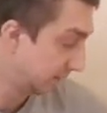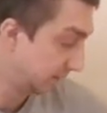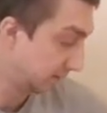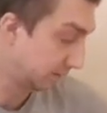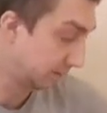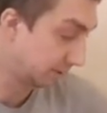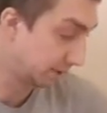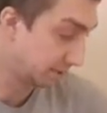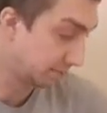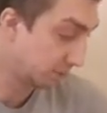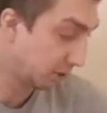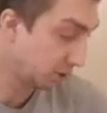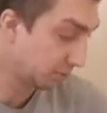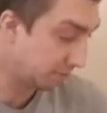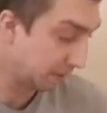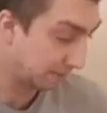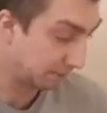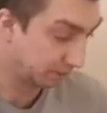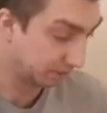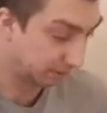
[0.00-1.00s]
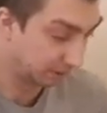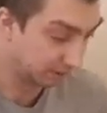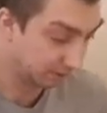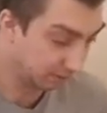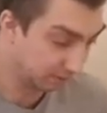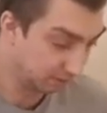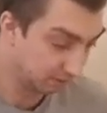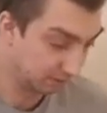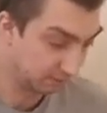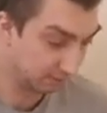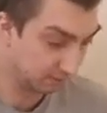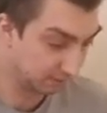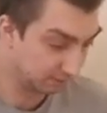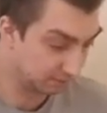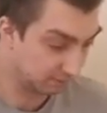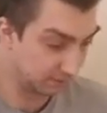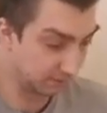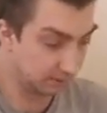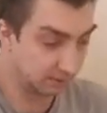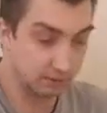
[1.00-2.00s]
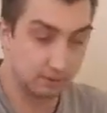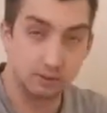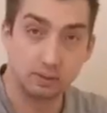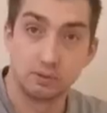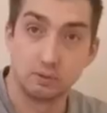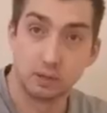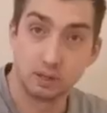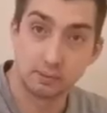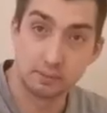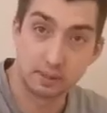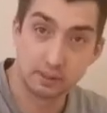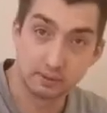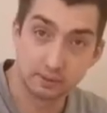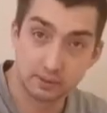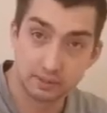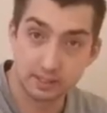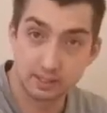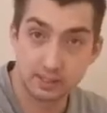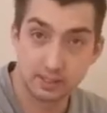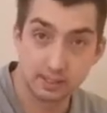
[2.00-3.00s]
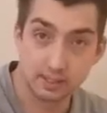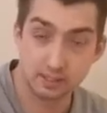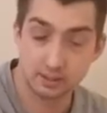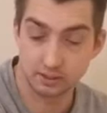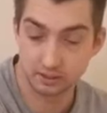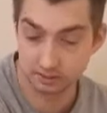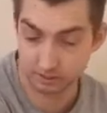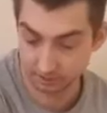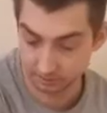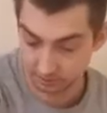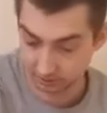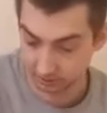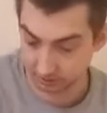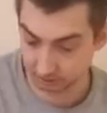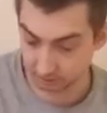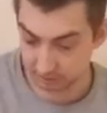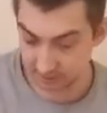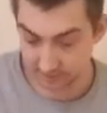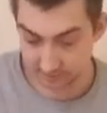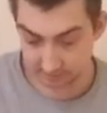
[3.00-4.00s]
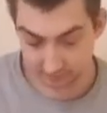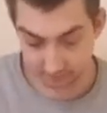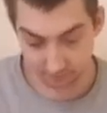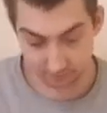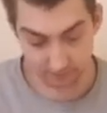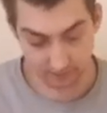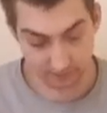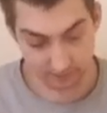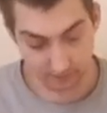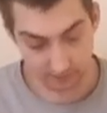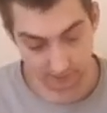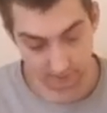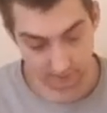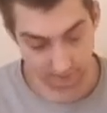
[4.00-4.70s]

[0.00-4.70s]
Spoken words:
or at least most people do, want to be able to see your grain through the color.